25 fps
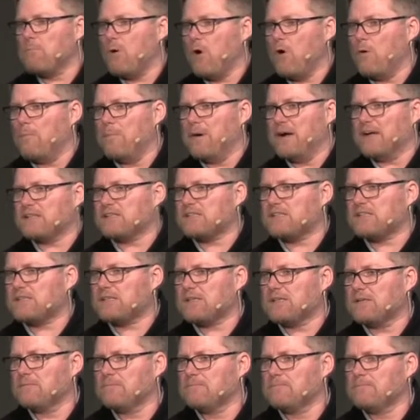
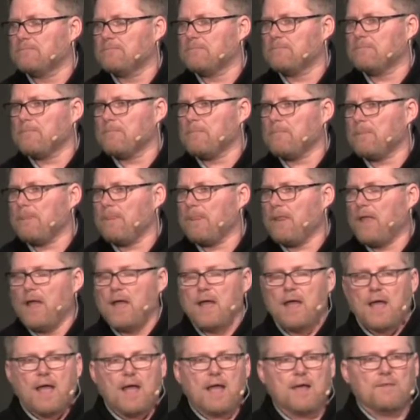moments.
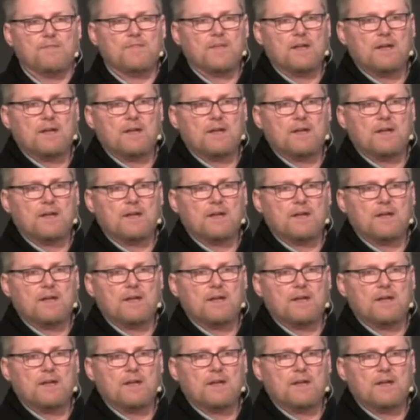And